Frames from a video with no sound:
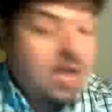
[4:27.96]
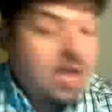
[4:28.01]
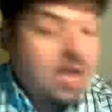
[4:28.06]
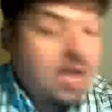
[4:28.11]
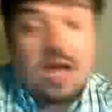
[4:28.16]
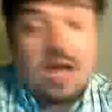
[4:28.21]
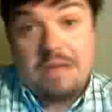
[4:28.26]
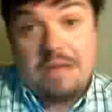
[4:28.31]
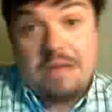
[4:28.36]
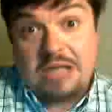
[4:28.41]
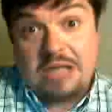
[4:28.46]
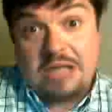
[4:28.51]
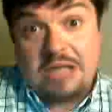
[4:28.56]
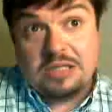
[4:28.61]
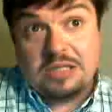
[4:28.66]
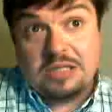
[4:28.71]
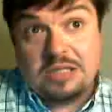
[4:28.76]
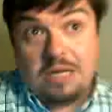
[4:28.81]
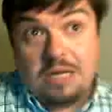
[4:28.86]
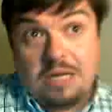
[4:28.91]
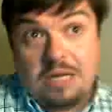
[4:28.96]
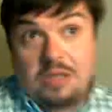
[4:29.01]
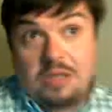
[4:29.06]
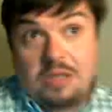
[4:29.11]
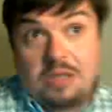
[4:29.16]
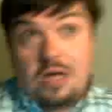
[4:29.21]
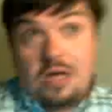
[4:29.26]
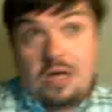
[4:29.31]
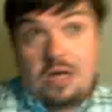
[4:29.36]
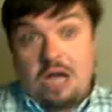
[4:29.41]
I'm actually coming
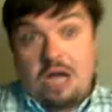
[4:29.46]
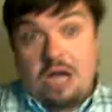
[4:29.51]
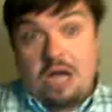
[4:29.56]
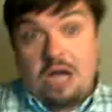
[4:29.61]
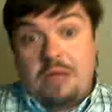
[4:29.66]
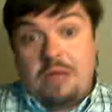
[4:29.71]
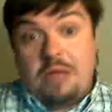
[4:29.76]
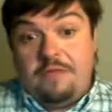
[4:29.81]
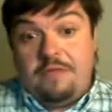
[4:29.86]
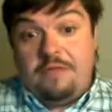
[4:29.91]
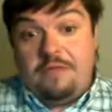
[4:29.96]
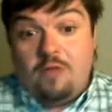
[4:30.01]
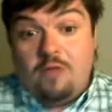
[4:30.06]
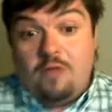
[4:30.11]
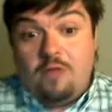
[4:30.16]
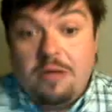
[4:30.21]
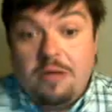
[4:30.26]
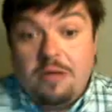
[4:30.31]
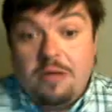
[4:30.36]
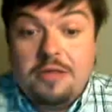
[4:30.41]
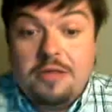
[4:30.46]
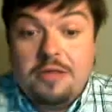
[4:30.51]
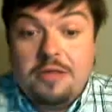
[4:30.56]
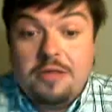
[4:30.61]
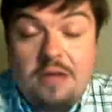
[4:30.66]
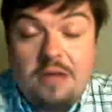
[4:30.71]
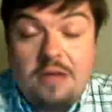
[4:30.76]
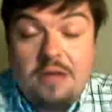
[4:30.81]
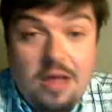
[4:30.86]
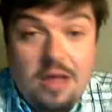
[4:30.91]
along on my 4-month
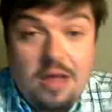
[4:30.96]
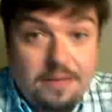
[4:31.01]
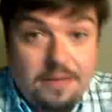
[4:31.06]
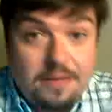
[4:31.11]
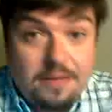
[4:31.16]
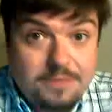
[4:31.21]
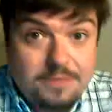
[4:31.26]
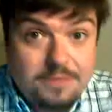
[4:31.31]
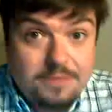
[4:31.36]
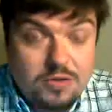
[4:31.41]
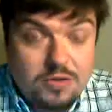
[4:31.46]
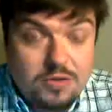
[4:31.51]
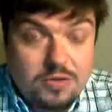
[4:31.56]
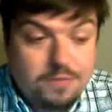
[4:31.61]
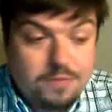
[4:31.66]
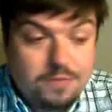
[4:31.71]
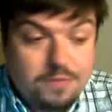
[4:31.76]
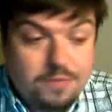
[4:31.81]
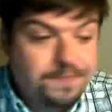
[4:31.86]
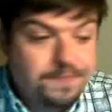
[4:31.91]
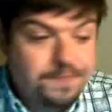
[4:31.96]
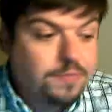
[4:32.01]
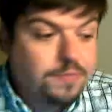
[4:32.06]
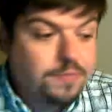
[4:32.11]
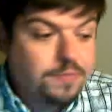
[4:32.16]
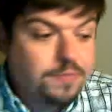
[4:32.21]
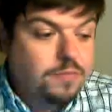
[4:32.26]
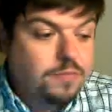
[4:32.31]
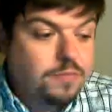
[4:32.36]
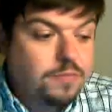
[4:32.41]
day soon.
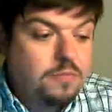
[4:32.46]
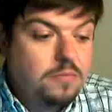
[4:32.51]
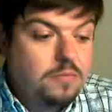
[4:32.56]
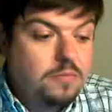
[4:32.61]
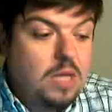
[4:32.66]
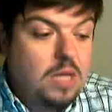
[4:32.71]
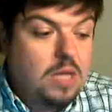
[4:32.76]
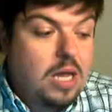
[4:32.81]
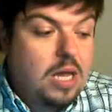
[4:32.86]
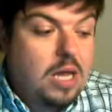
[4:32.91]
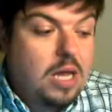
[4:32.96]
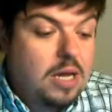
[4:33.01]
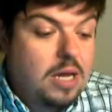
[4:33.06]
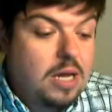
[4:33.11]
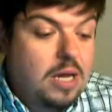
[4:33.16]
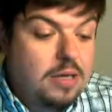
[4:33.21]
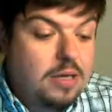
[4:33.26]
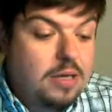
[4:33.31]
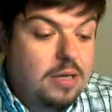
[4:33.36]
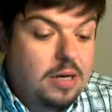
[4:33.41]
And